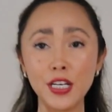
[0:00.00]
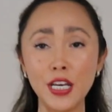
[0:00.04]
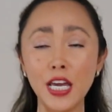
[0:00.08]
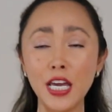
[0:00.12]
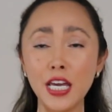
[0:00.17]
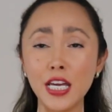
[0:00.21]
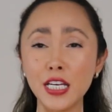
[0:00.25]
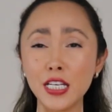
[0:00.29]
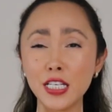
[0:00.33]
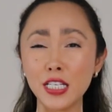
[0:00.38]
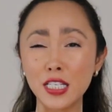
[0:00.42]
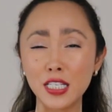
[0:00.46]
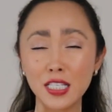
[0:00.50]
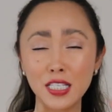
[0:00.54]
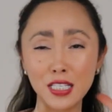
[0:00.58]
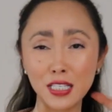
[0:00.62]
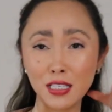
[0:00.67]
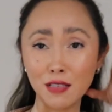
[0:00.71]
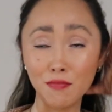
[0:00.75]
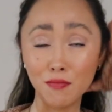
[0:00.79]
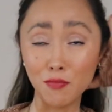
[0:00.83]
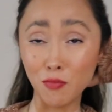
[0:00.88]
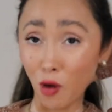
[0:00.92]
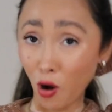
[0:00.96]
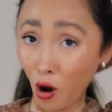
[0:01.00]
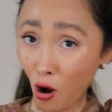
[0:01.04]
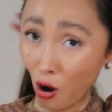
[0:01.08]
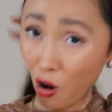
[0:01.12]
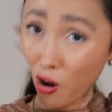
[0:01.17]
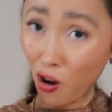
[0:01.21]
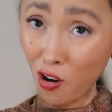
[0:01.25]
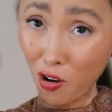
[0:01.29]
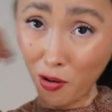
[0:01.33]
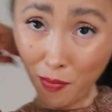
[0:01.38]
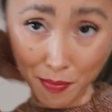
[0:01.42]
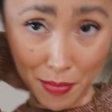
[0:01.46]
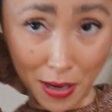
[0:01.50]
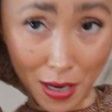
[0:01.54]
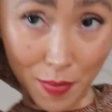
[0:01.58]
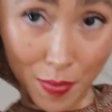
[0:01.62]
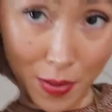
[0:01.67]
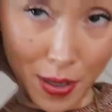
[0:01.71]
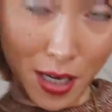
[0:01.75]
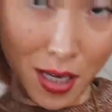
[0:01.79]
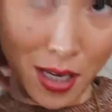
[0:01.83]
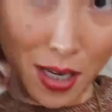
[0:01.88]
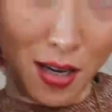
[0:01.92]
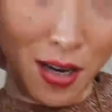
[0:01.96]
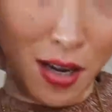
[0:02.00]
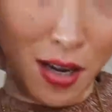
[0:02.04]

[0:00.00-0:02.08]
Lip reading: a small, maybe,